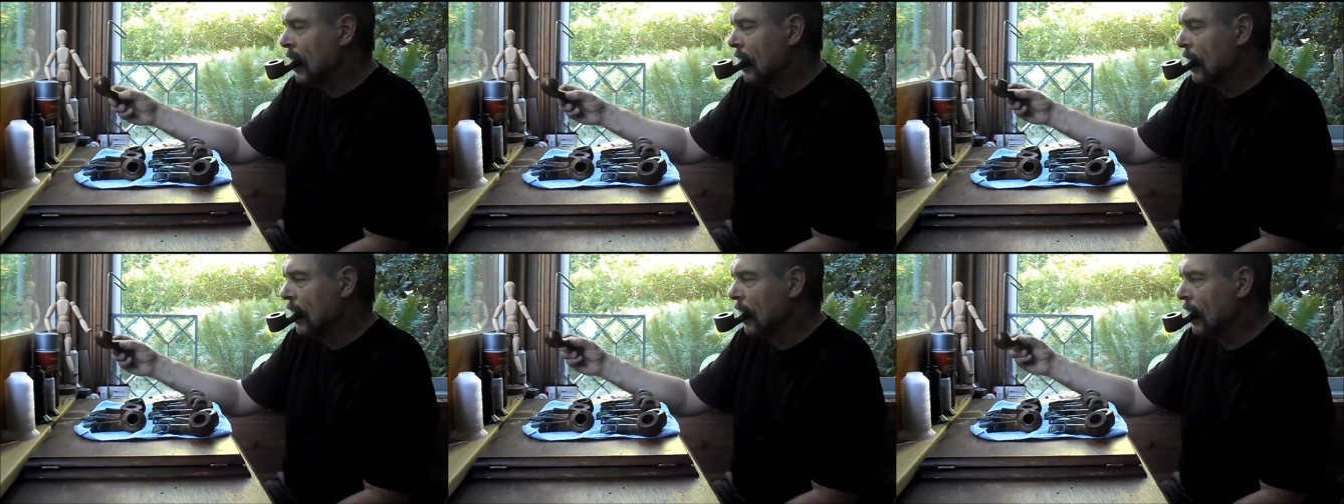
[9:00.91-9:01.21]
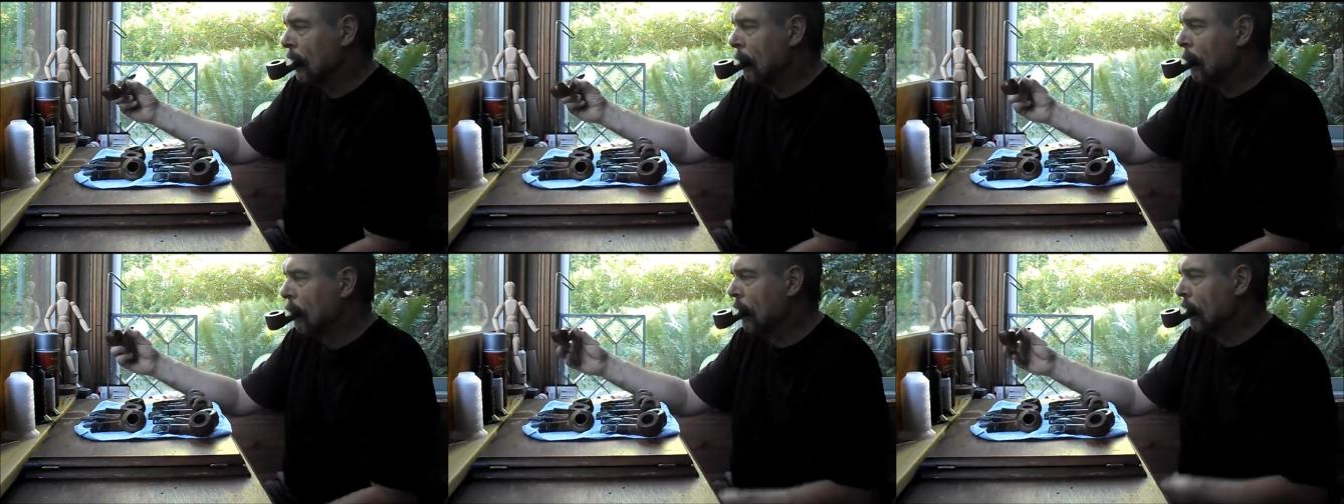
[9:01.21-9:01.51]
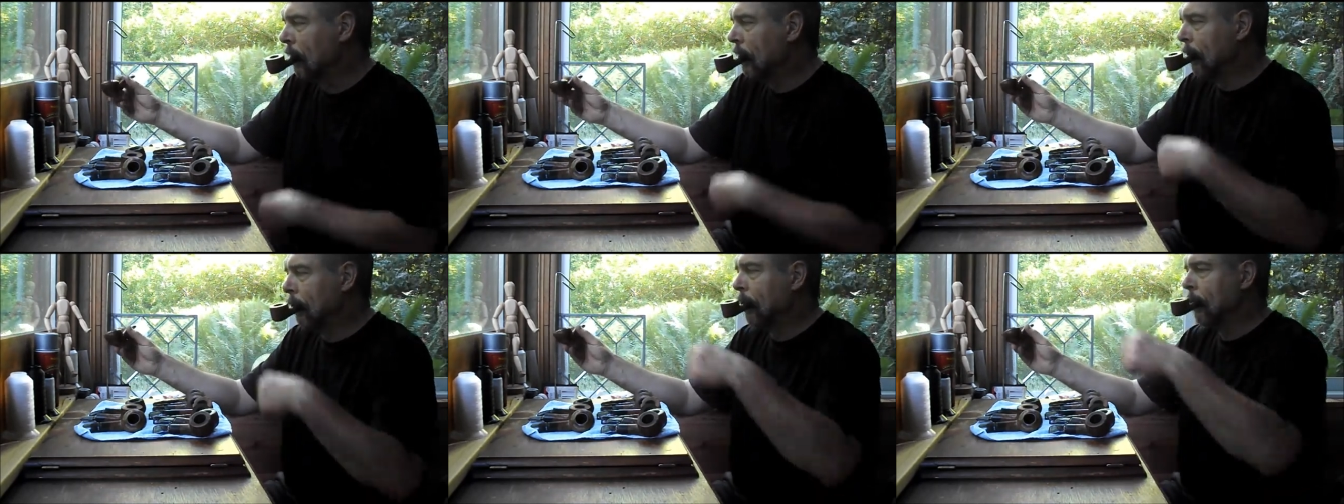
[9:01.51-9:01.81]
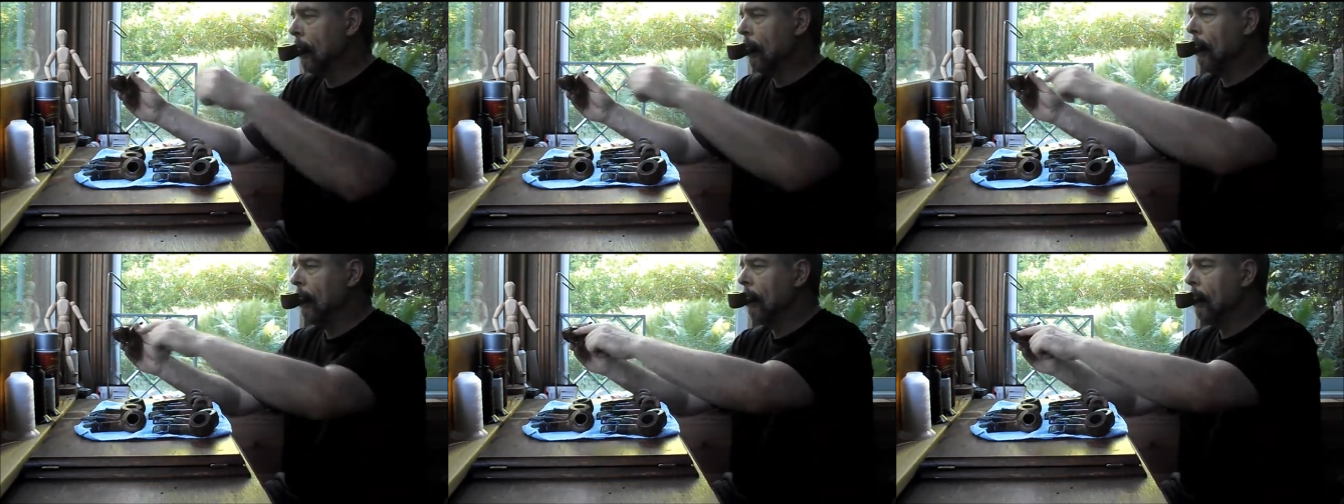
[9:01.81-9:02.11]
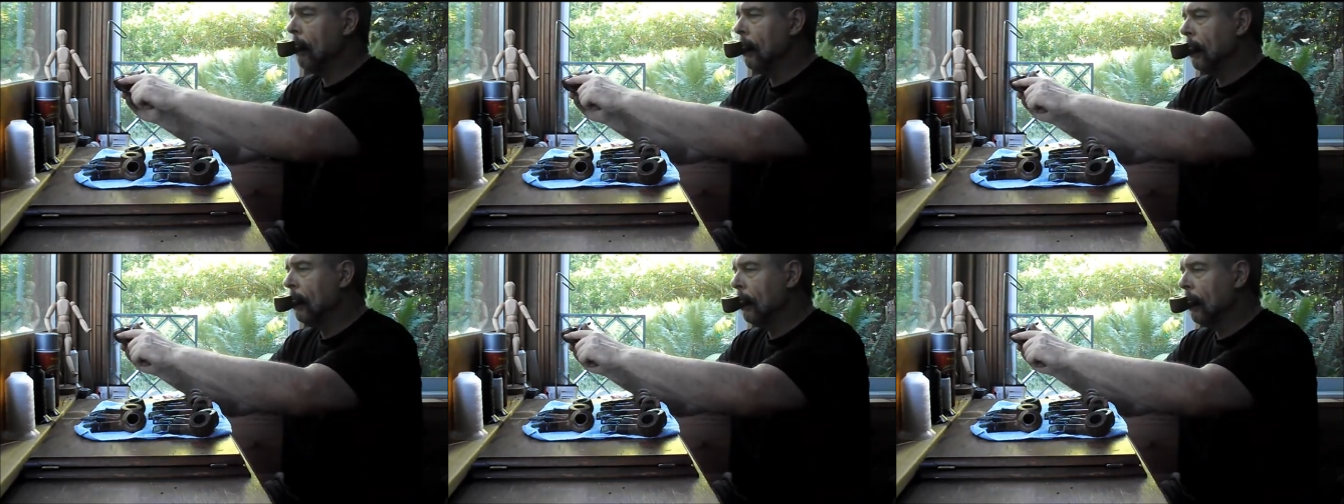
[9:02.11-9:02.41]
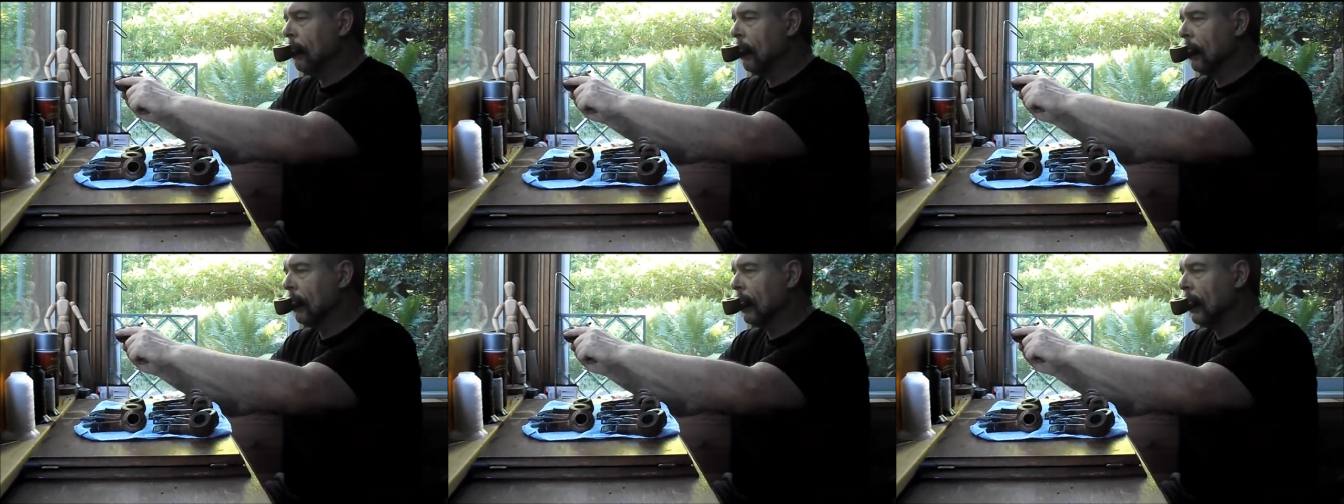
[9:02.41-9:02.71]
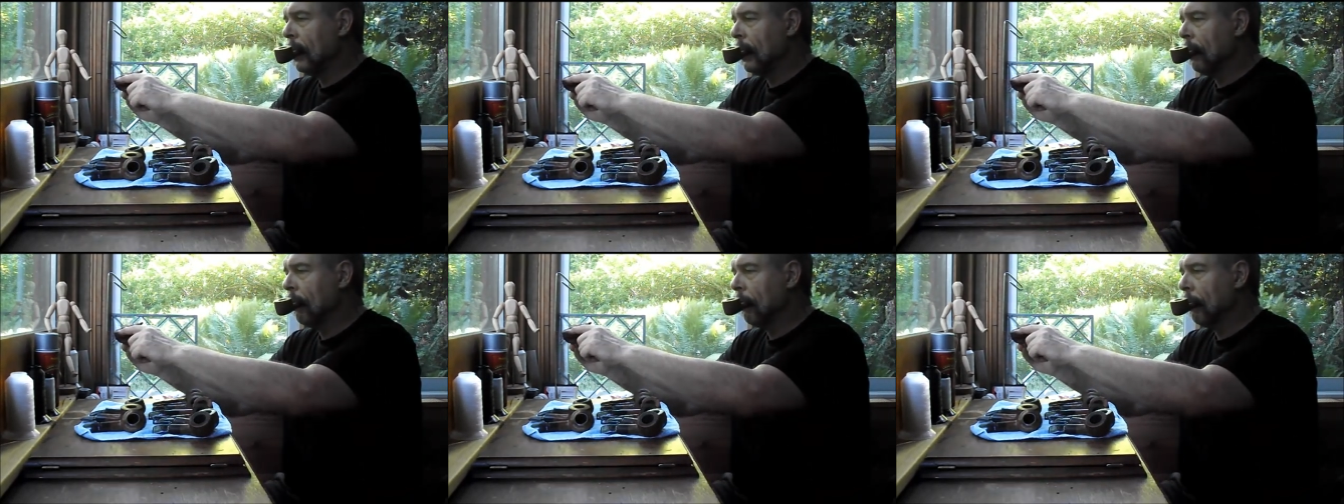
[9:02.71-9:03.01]
Again, with the two
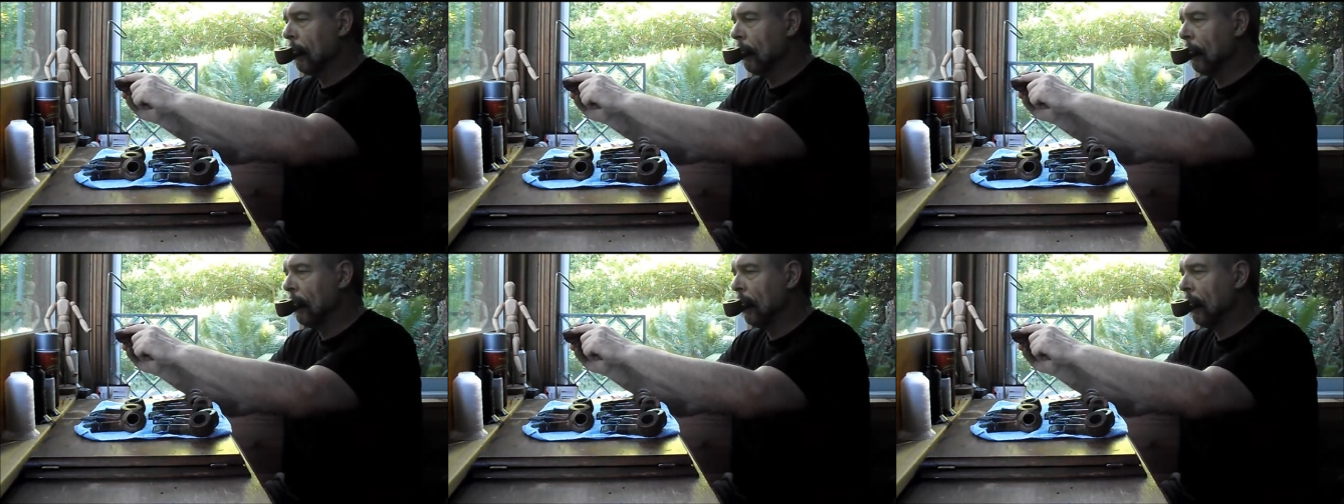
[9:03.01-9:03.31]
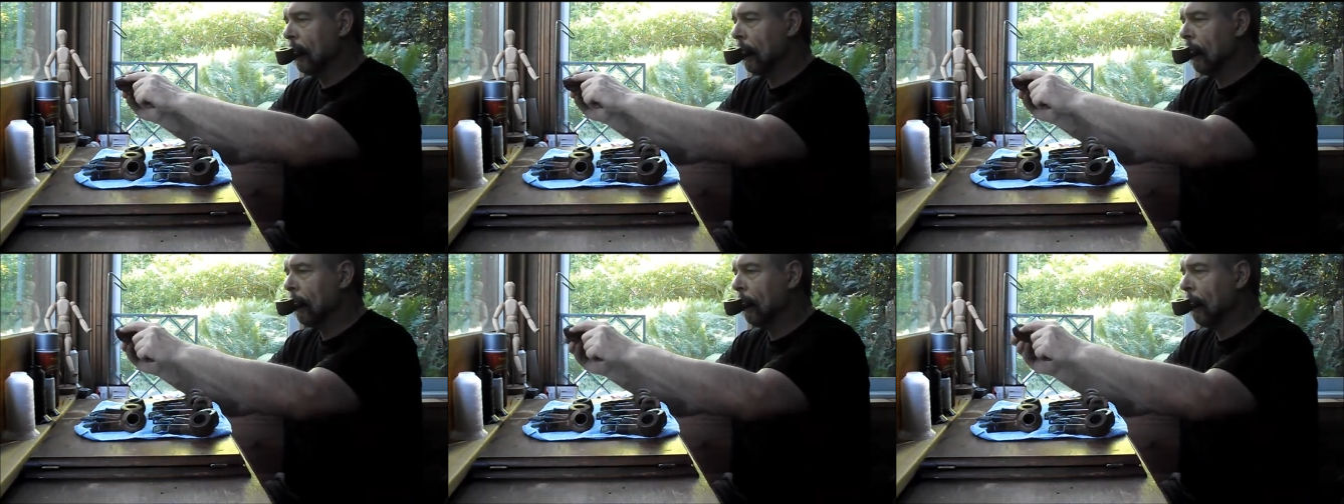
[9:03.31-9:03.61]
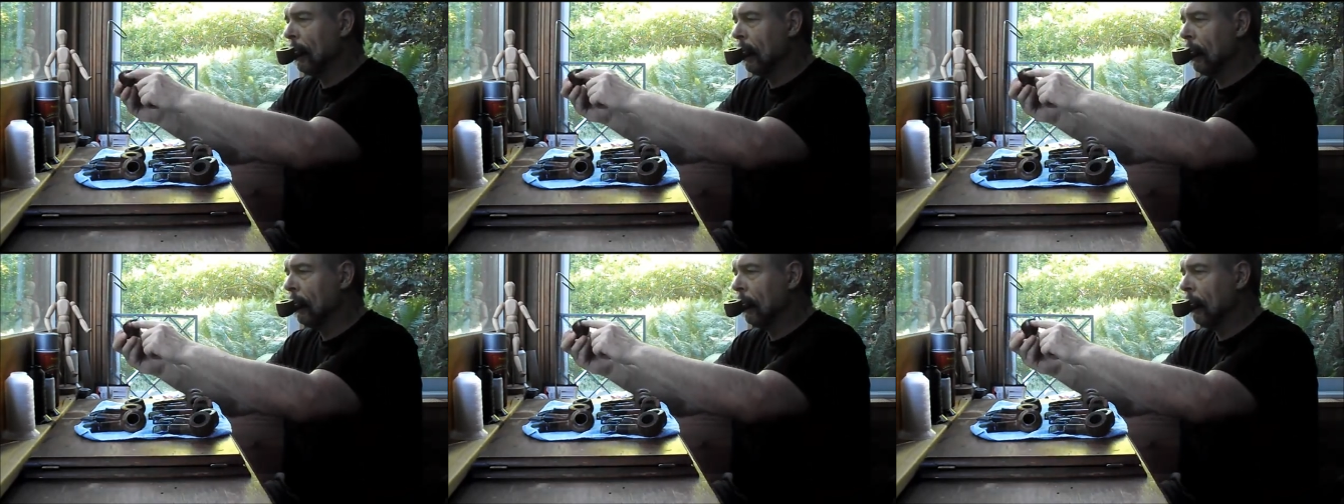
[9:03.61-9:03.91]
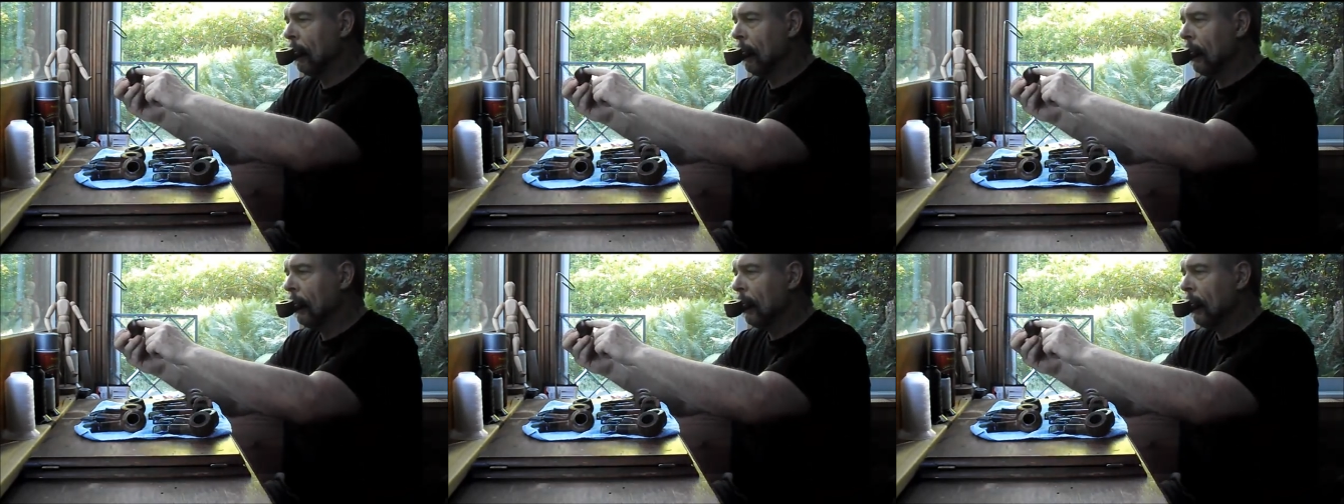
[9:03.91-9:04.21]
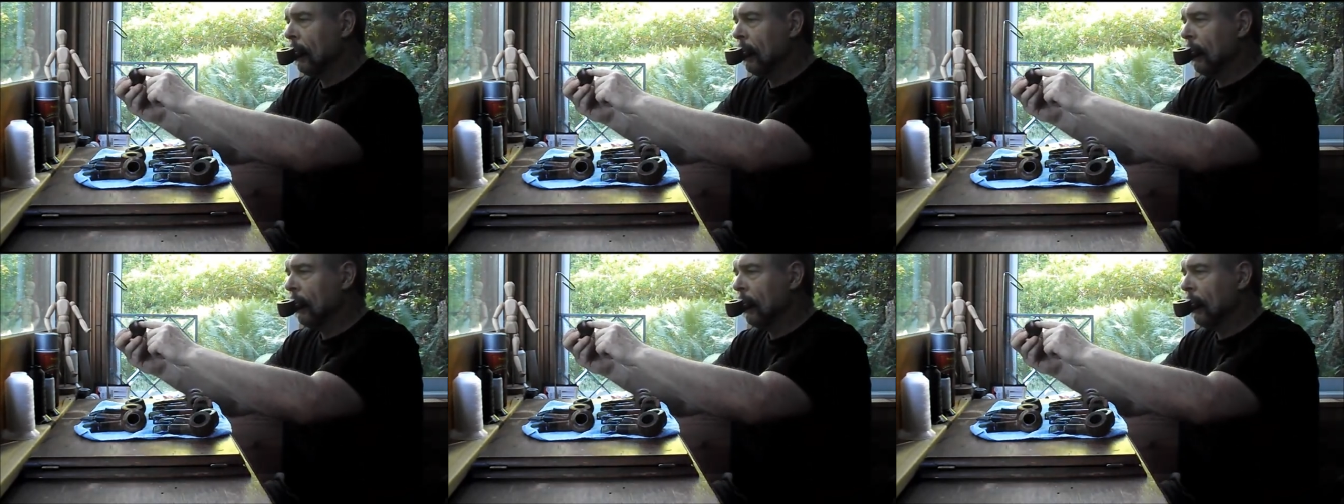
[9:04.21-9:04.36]
lines up here, it's been